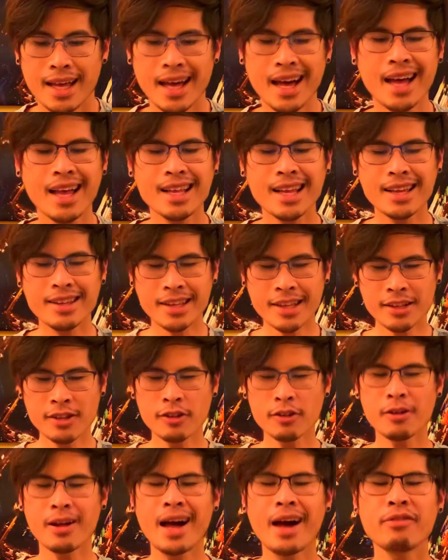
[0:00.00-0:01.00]
And it has like a
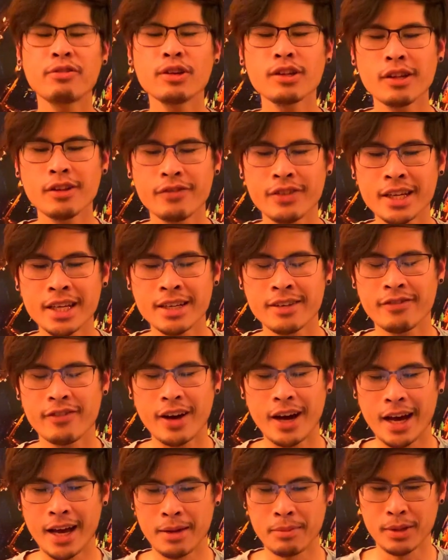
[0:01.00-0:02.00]
little Avril Lavigne
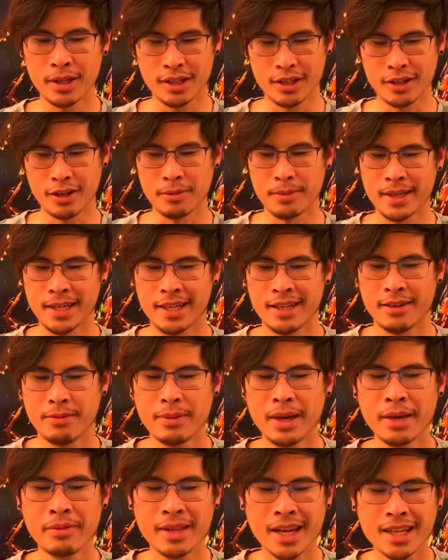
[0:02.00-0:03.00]
vibe a little bit.
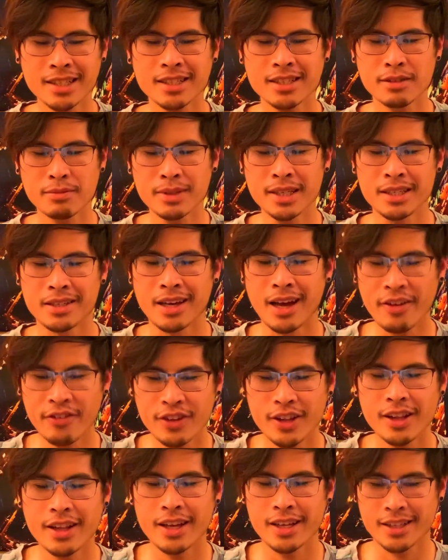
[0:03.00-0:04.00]
Maybe that's just me. I
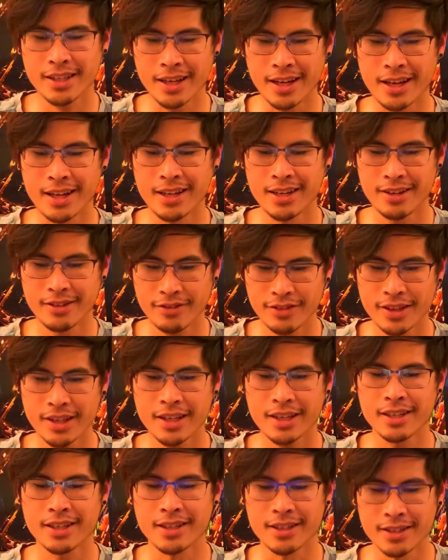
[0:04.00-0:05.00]
feel like that. I feel
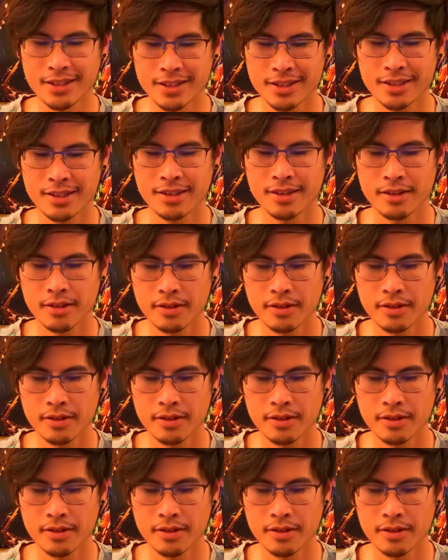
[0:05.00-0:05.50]
like it is.